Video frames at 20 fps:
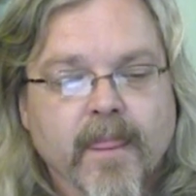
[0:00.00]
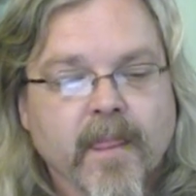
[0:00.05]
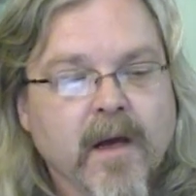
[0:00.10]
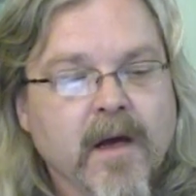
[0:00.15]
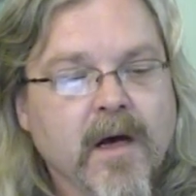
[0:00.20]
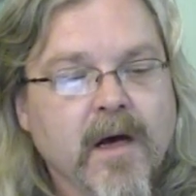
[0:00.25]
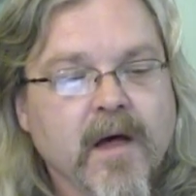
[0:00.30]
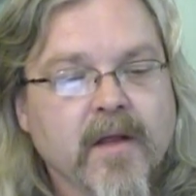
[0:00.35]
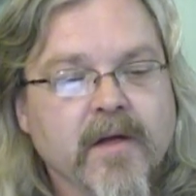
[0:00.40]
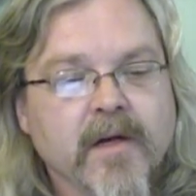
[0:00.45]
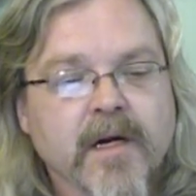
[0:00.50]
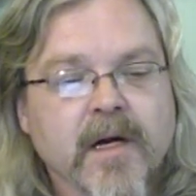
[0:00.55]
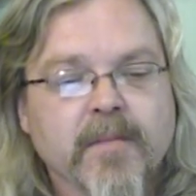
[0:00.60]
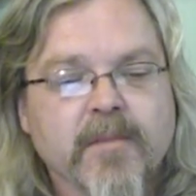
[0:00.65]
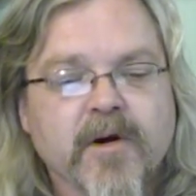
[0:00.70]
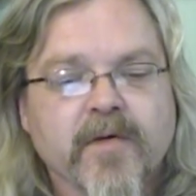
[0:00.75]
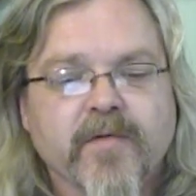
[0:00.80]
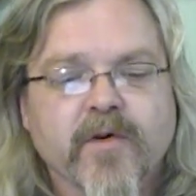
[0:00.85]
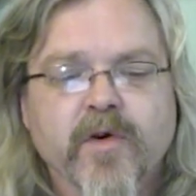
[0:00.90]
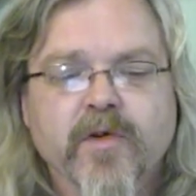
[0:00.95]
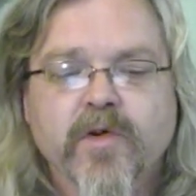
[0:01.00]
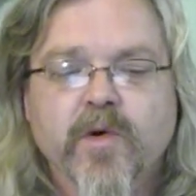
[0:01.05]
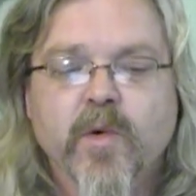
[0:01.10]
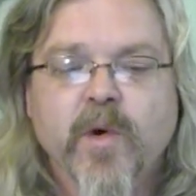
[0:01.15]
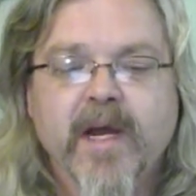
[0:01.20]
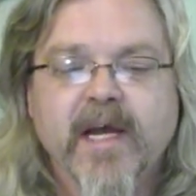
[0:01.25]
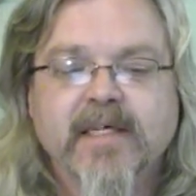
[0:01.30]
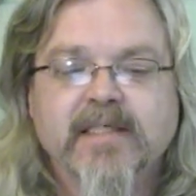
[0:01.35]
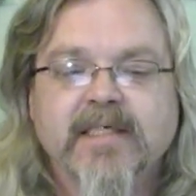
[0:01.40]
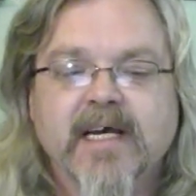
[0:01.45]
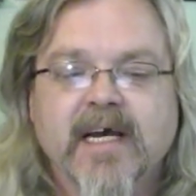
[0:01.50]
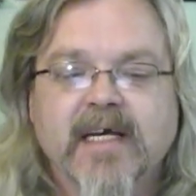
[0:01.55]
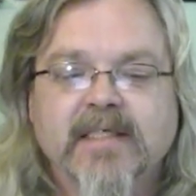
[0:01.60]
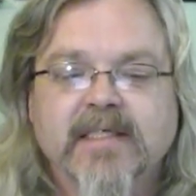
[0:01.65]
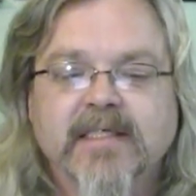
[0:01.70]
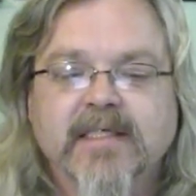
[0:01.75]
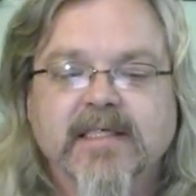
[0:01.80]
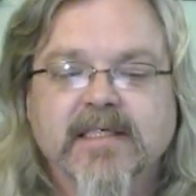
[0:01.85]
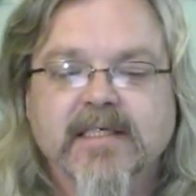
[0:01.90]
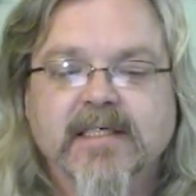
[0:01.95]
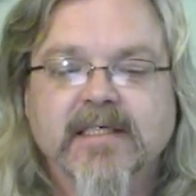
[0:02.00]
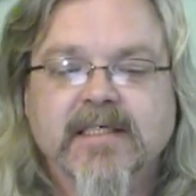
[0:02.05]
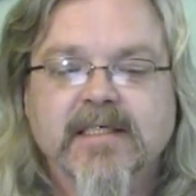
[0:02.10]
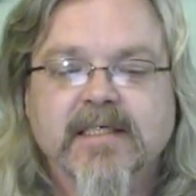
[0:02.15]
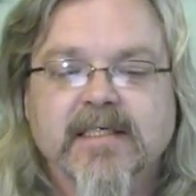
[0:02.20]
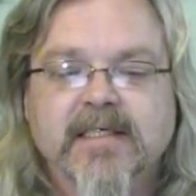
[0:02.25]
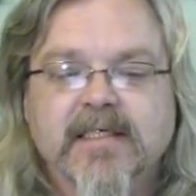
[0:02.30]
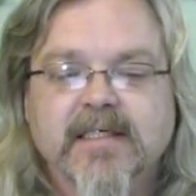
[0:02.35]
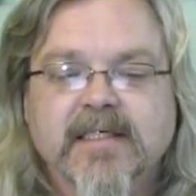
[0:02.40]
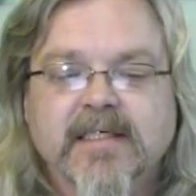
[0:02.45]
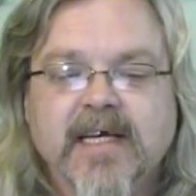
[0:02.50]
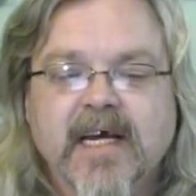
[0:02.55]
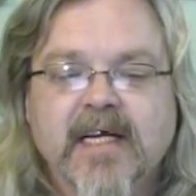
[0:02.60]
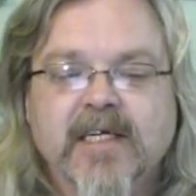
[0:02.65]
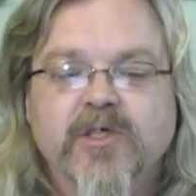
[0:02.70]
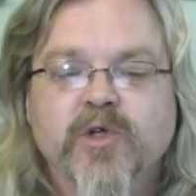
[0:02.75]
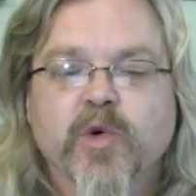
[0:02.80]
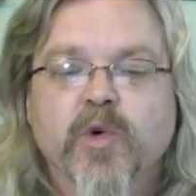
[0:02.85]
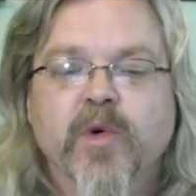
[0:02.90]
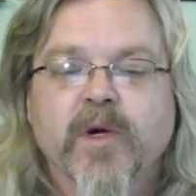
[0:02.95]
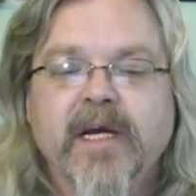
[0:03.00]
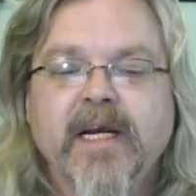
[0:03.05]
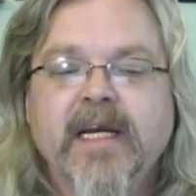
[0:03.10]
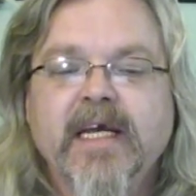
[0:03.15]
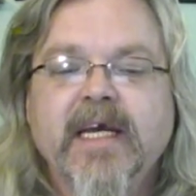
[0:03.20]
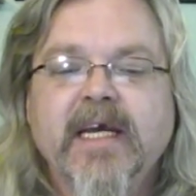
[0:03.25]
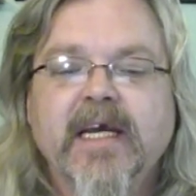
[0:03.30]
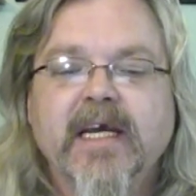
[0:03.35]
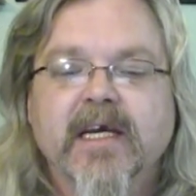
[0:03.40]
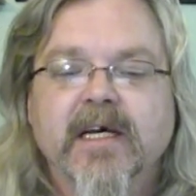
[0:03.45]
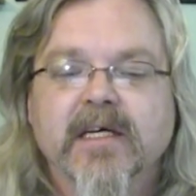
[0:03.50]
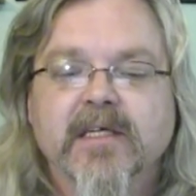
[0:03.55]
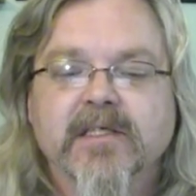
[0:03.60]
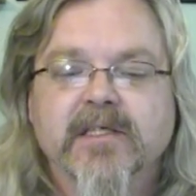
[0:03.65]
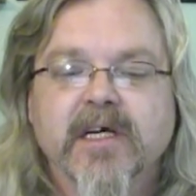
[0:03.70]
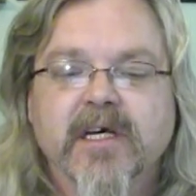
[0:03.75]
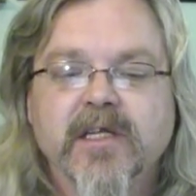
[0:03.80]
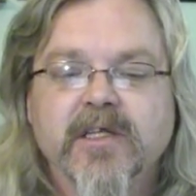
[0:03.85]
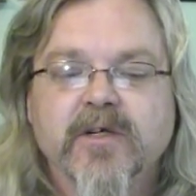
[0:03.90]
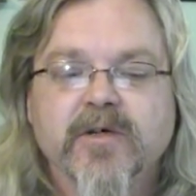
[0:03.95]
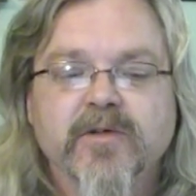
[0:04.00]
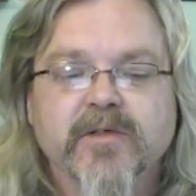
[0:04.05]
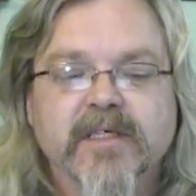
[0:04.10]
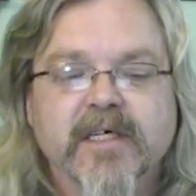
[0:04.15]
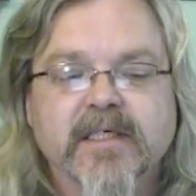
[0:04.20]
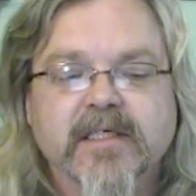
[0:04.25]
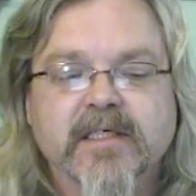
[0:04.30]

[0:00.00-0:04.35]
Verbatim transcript: Uh, the number of earthquakes at Santorini continues at